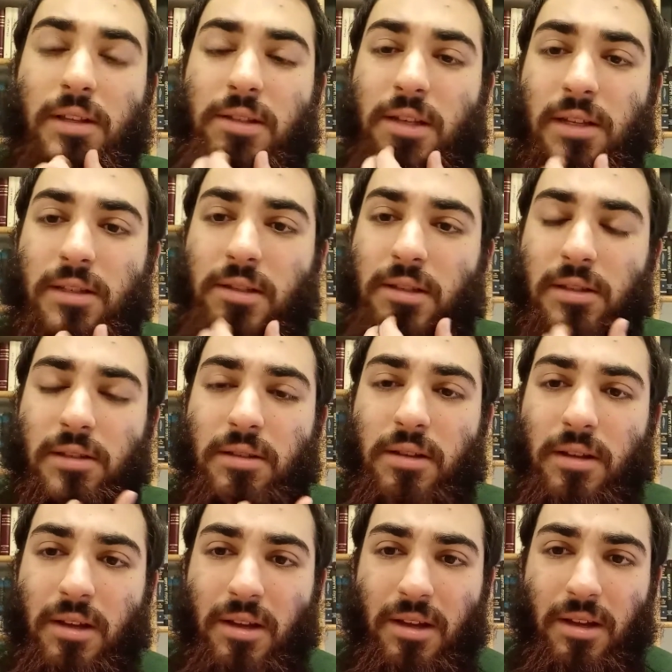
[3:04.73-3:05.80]
says this,
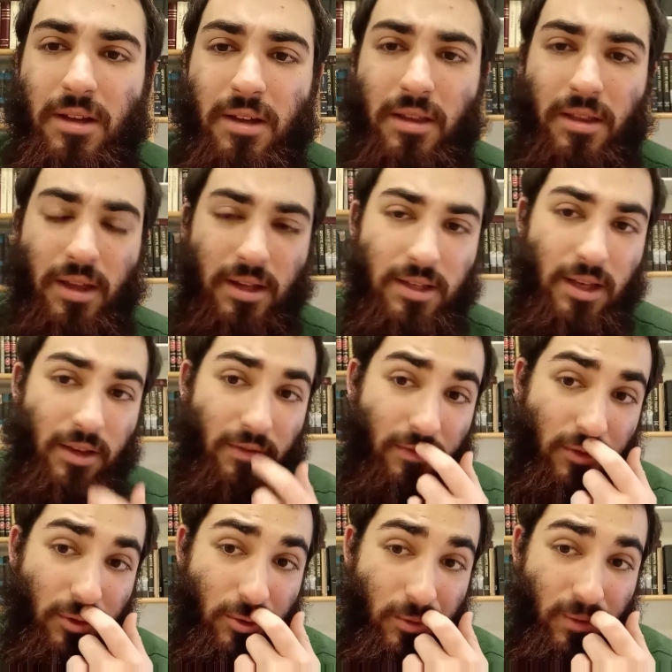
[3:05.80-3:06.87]
that
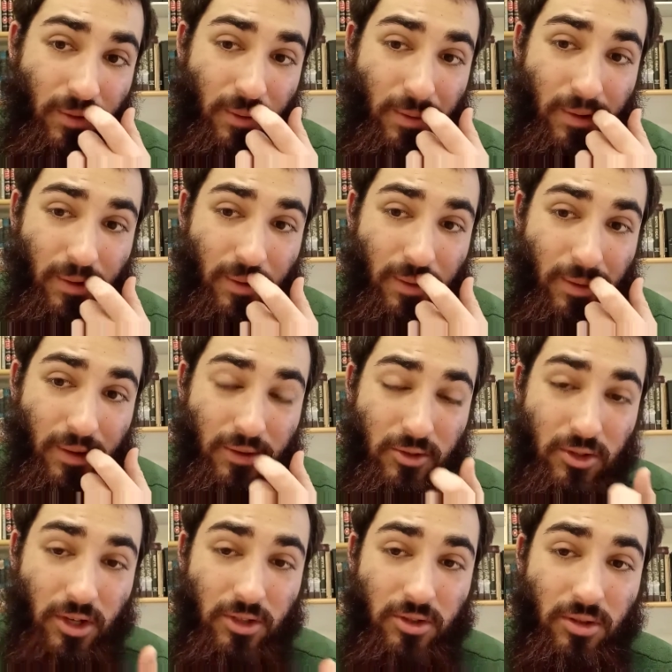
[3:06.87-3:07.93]
if you
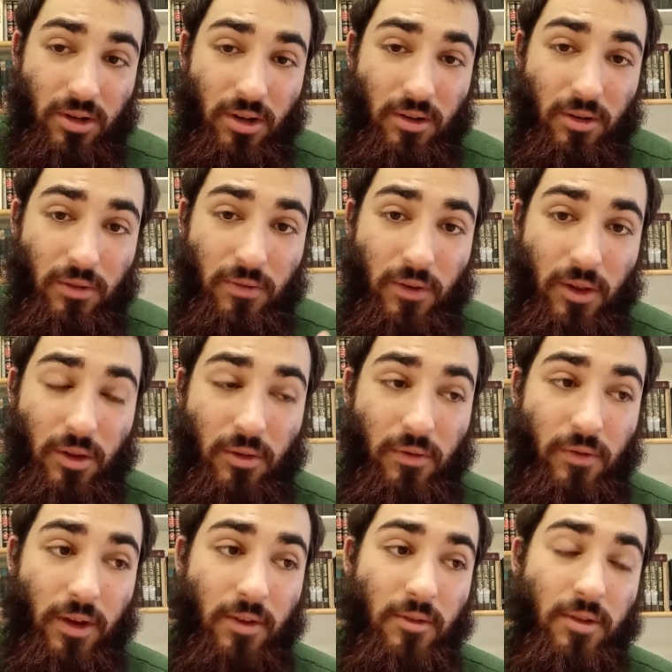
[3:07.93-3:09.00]
judge your fellow
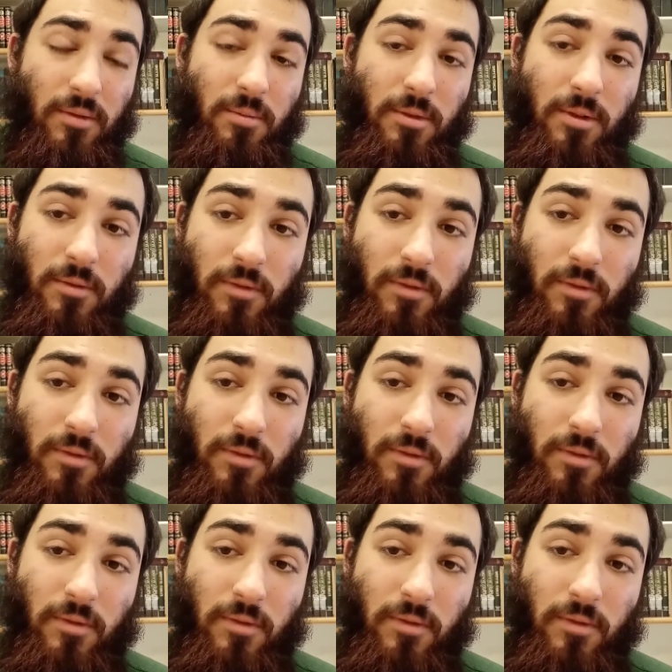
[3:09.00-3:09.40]
favorably,